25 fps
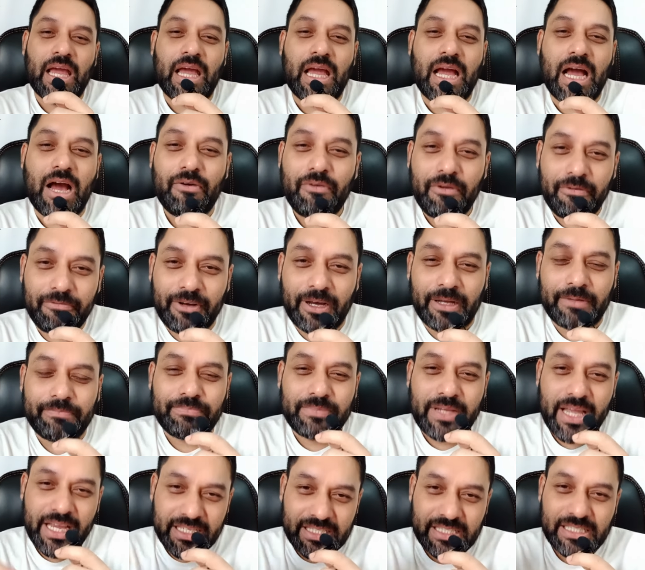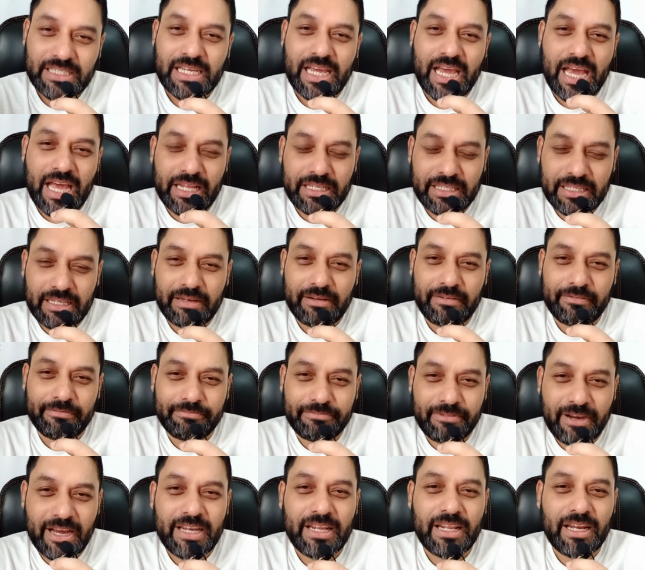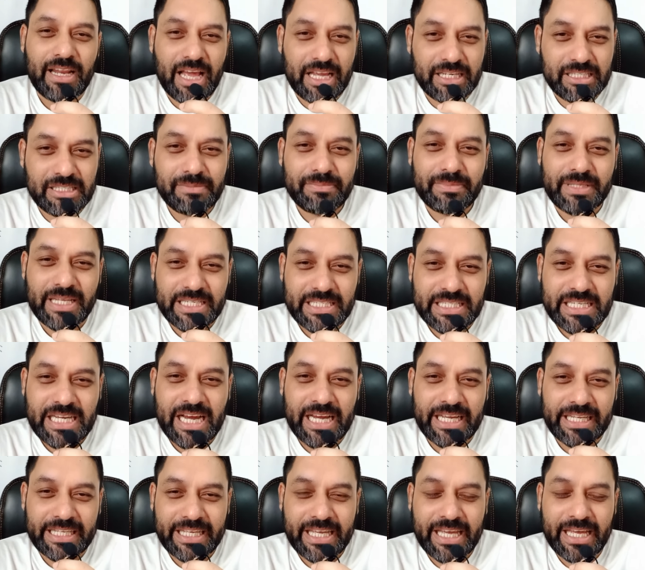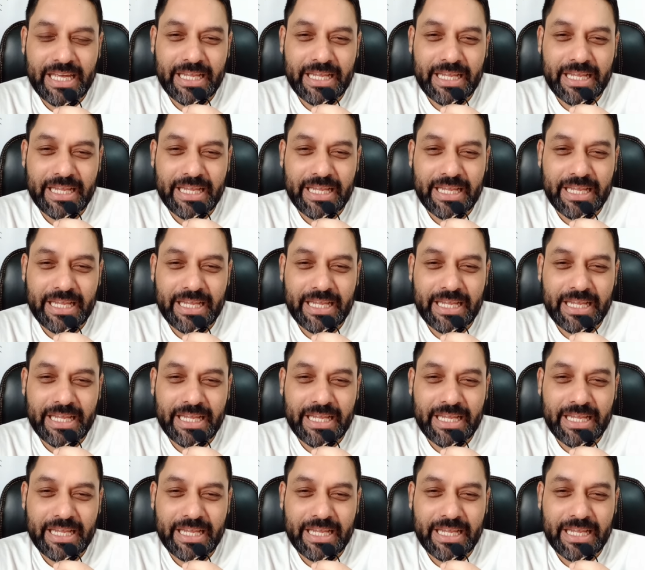However, next and the final item that I